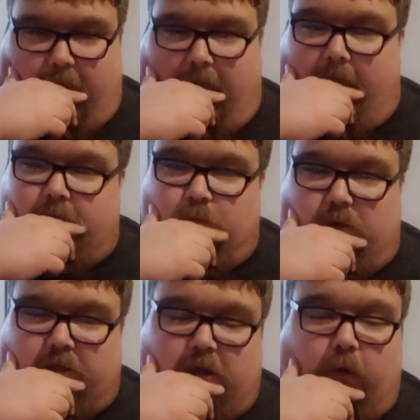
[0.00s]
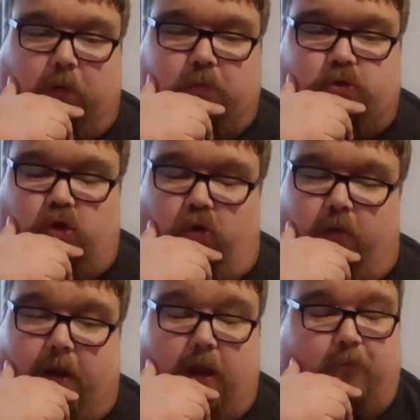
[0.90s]
And when I told him the
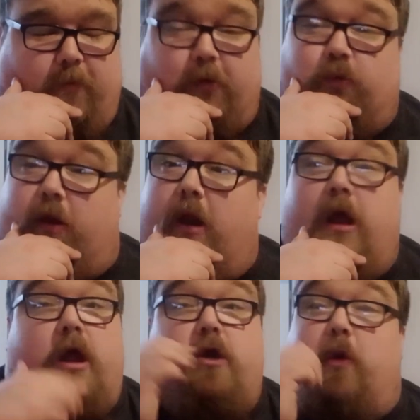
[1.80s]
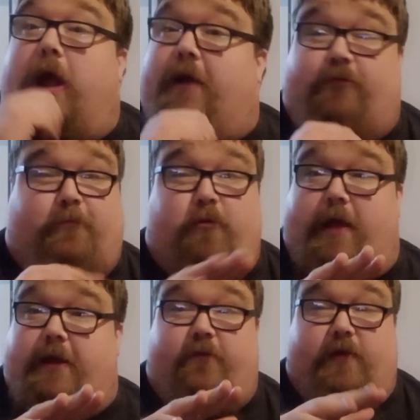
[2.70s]
story, he pretty much went, "You have to put
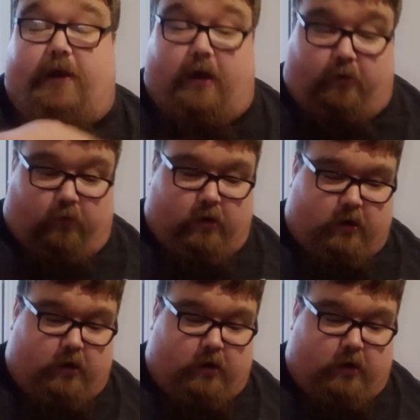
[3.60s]
that in a video."